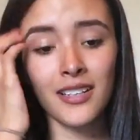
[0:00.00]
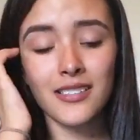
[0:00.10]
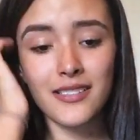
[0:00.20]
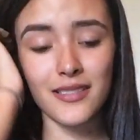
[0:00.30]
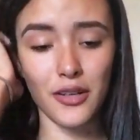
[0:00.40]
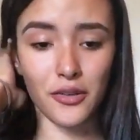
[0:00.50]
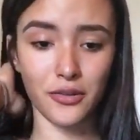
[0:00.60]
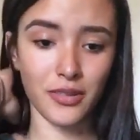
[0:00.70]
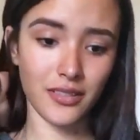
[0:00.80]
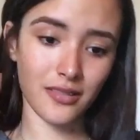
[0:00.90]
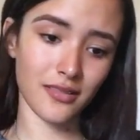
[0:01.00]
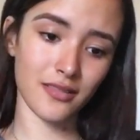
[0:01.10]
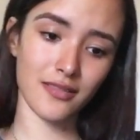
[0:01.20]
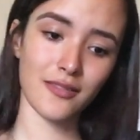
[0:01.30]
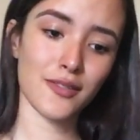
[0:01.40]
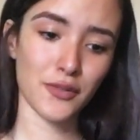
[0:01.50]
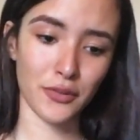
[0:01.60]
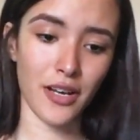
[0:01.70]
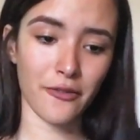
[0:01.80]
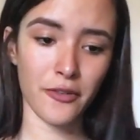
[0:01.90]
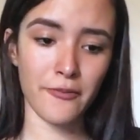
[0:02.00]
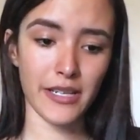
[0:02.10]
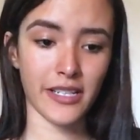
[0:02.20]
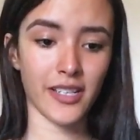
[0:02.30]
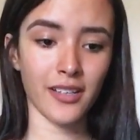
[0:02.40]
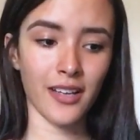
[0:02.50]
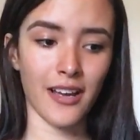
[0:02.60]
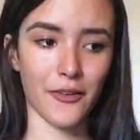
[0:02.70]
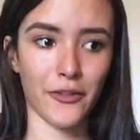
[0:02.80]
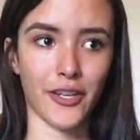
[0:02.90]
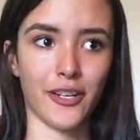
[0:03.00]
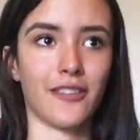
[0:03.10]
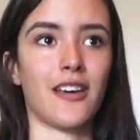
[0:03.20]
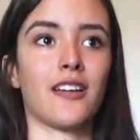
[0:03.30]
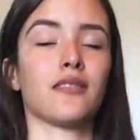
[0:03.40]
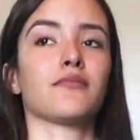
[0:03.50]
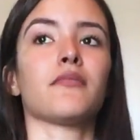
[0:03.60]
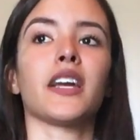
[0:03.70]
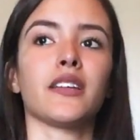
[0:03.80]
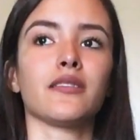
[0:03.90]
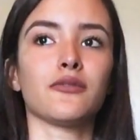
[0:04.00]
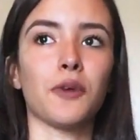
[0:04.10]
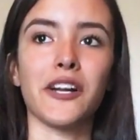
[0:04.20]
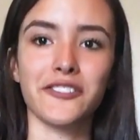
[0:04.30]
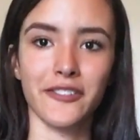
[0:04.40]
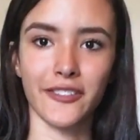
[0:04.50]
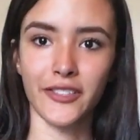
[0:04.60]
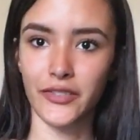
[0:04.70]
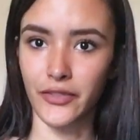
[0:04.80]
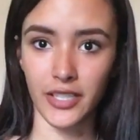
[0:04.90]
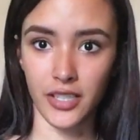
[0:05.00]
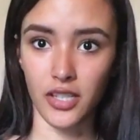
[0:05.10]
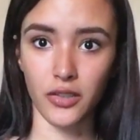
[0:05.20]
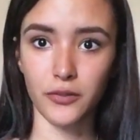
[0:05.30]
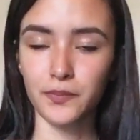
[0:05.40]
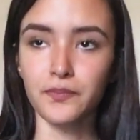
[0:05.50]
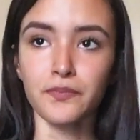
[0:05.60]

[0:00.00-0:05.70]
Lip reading: So to everybody out there that might watch this video,